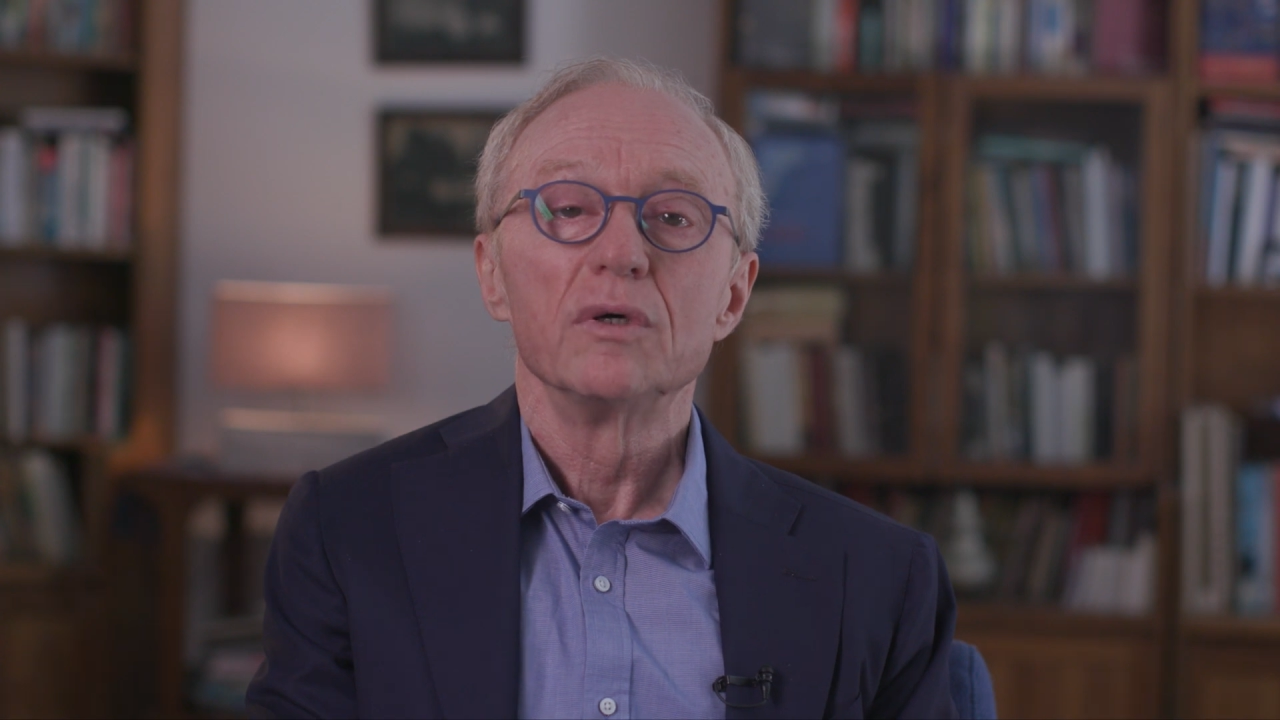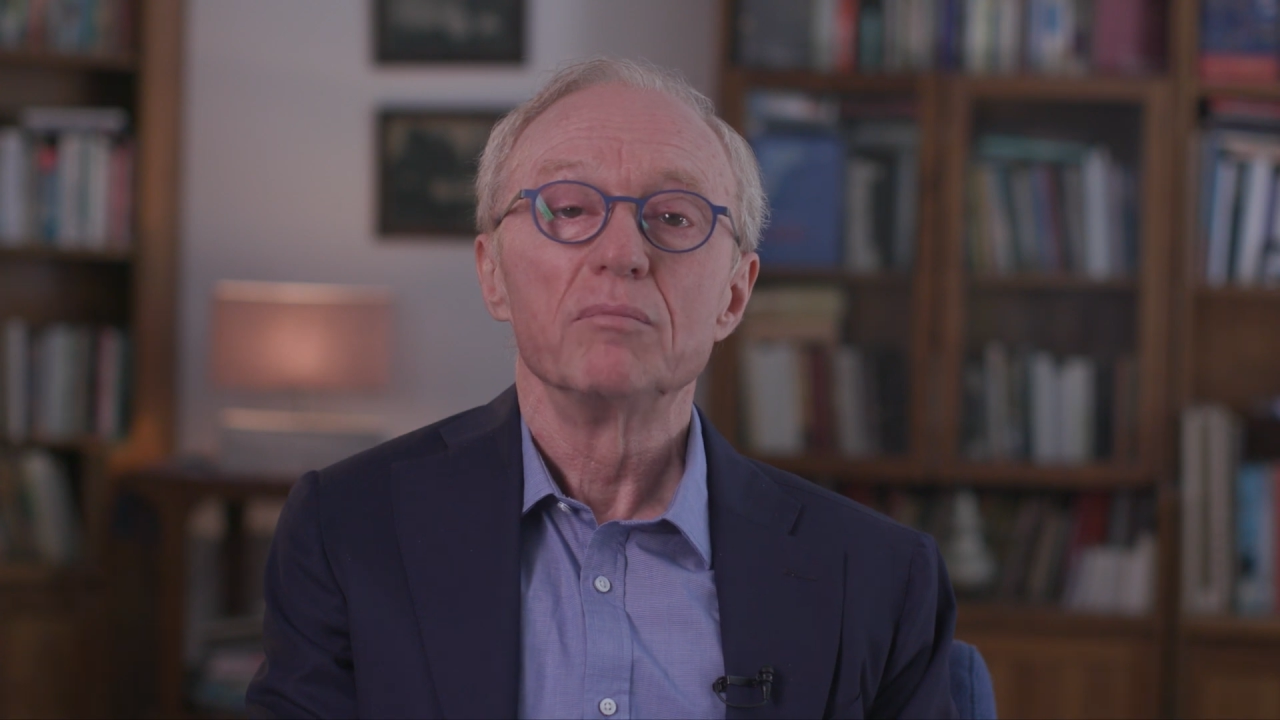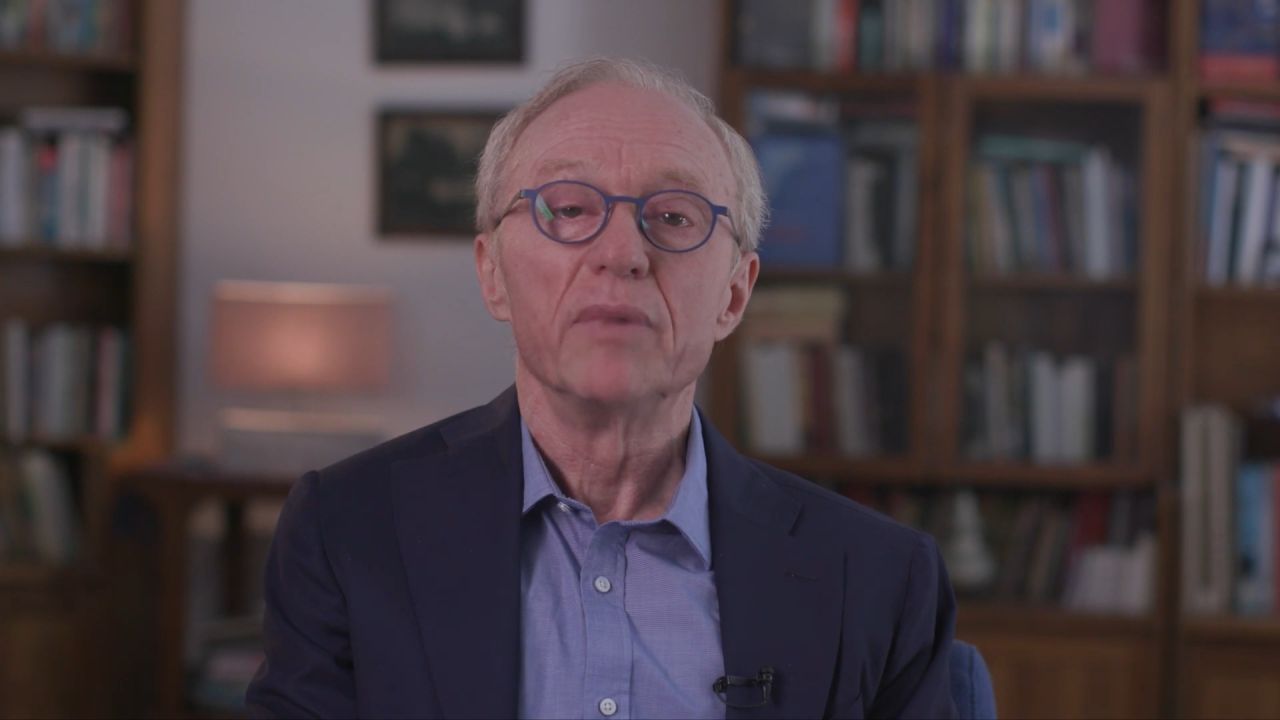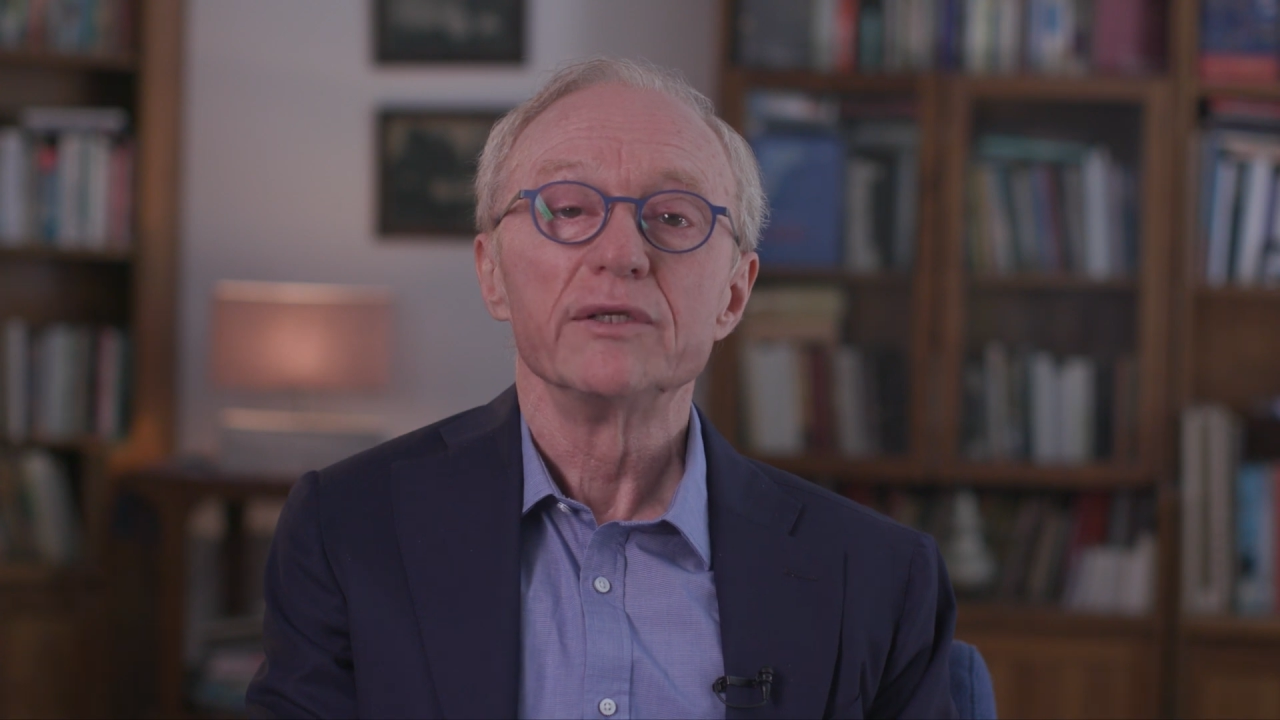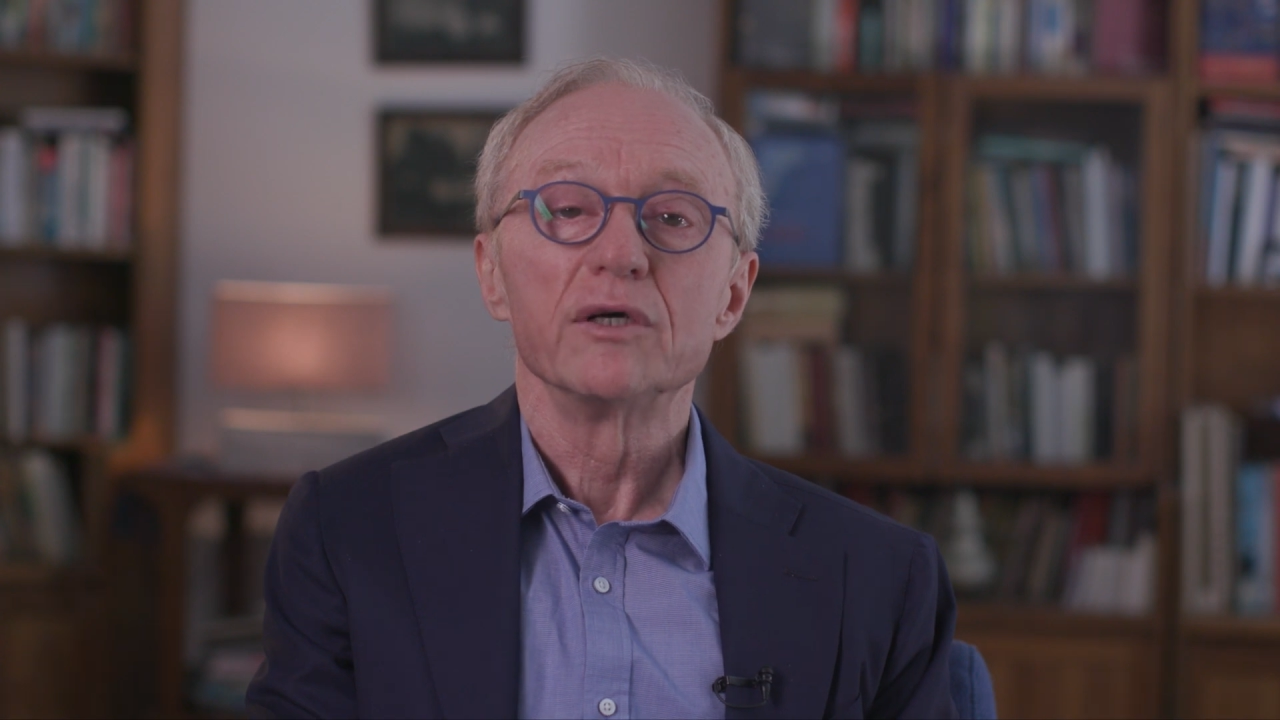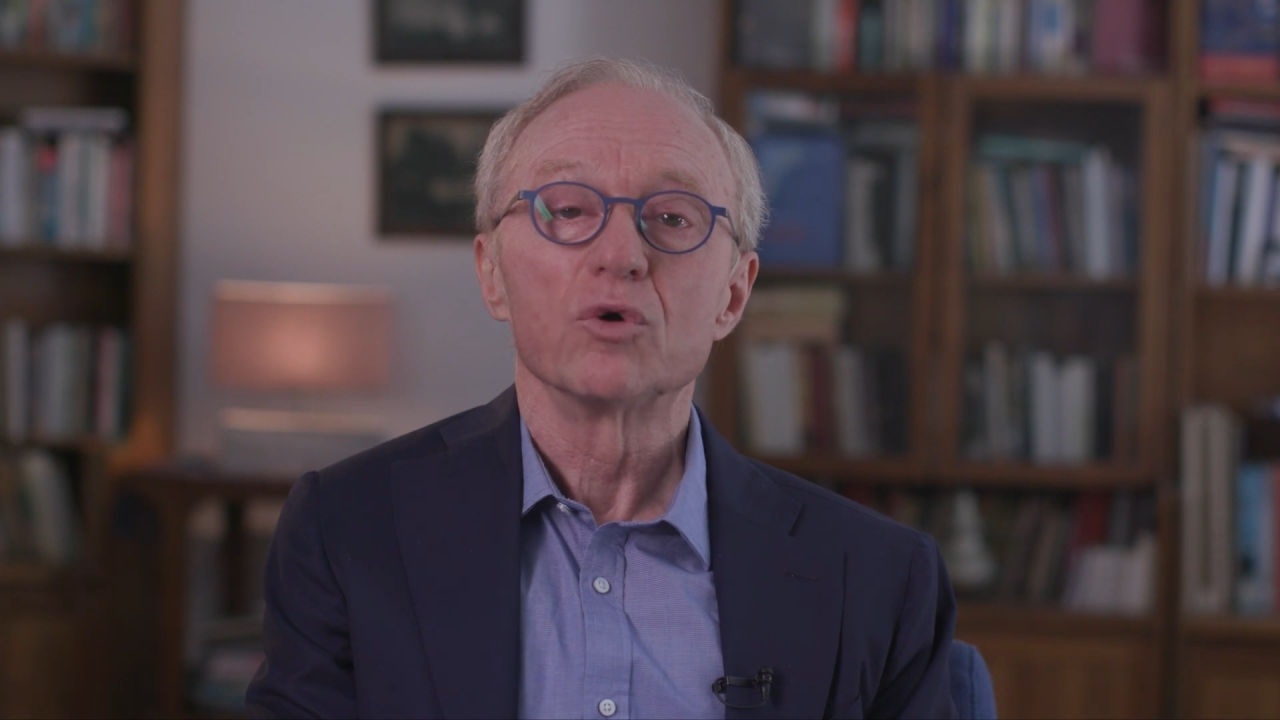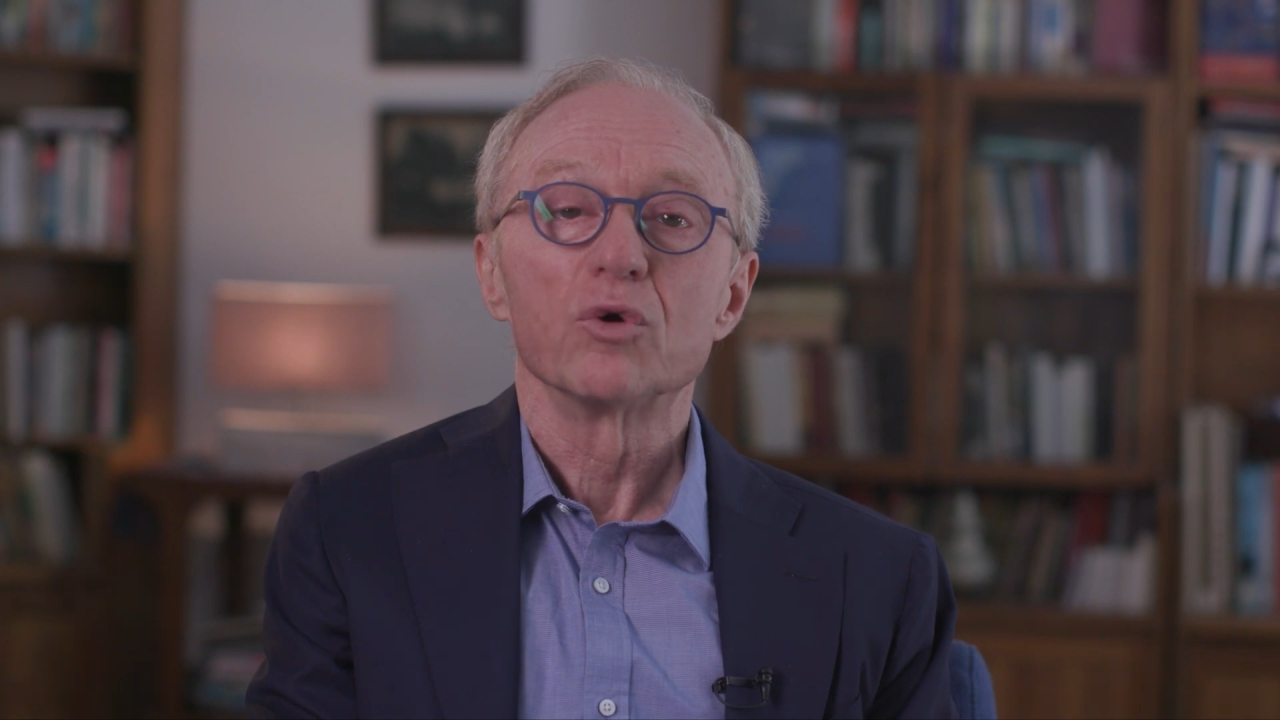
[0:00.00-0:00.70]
by the